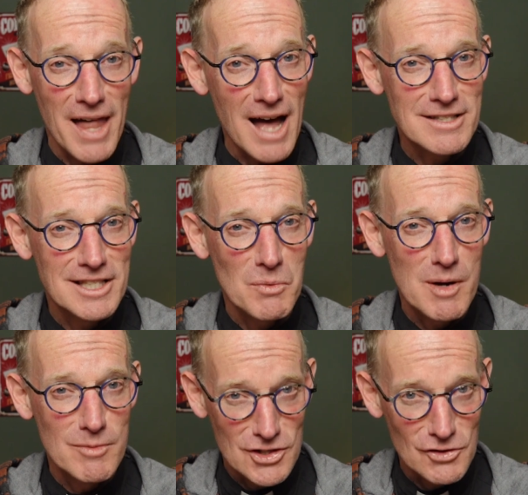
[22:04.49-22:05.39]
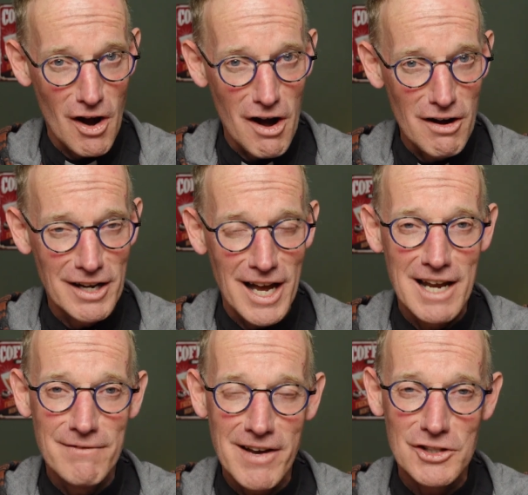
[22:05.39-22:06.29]
that's when we're strong,
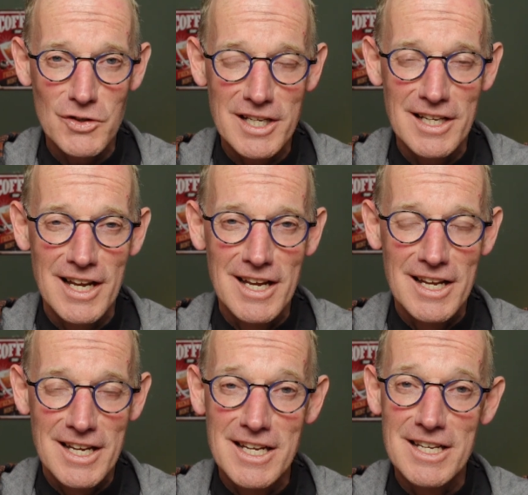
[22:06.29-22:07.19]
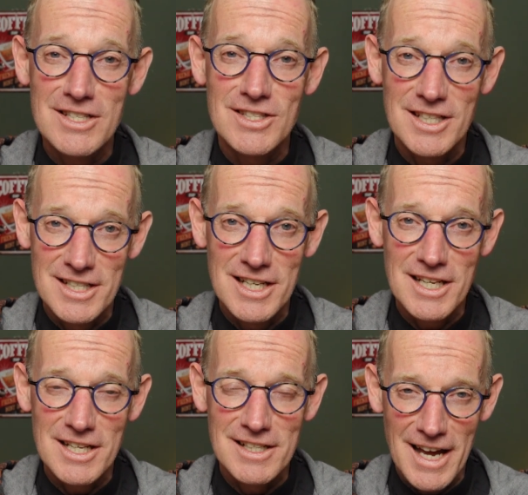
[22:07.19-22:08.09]
and victory is
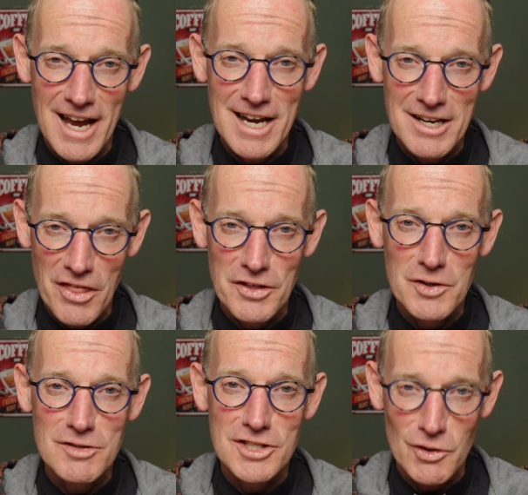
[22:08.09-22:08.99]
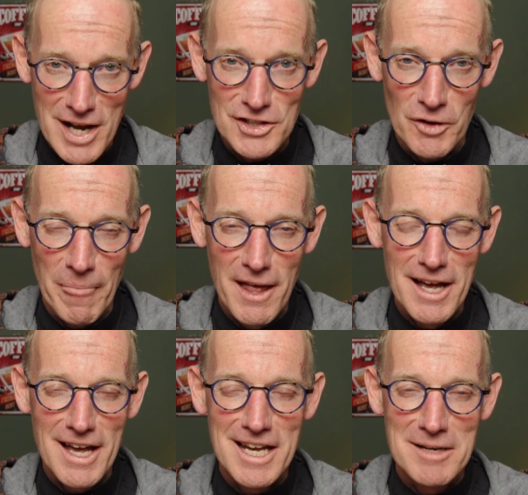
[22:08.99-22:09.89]
indeed gained through surrender.
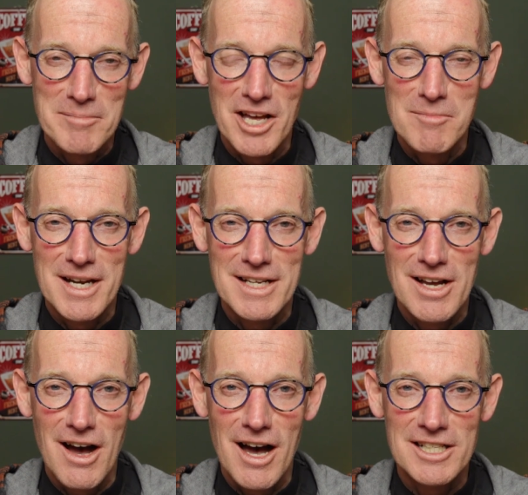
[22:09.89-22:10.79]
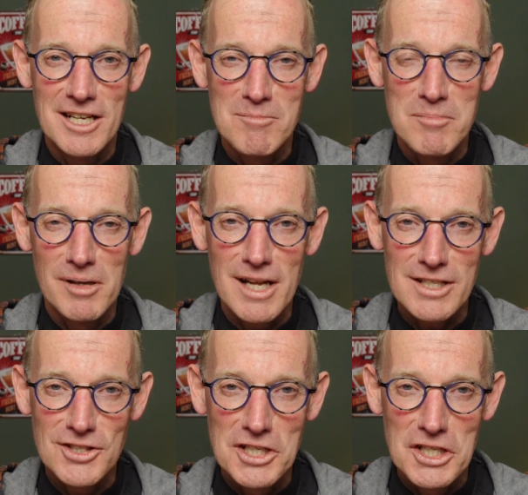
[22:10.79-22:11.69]
And may Almighty God
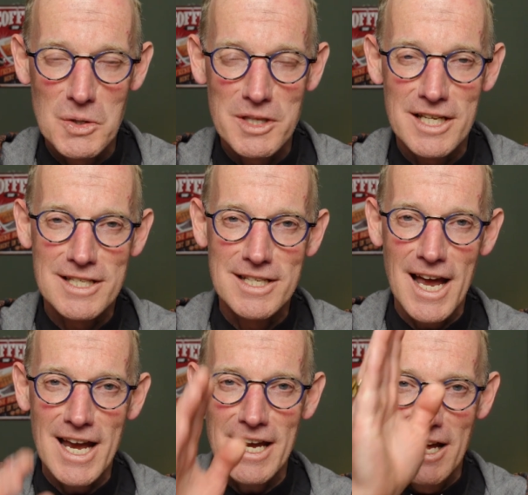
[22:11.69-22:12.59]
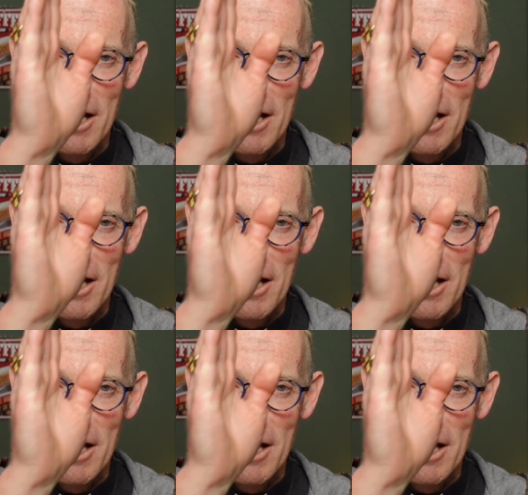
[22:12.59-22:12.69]
bless you this day,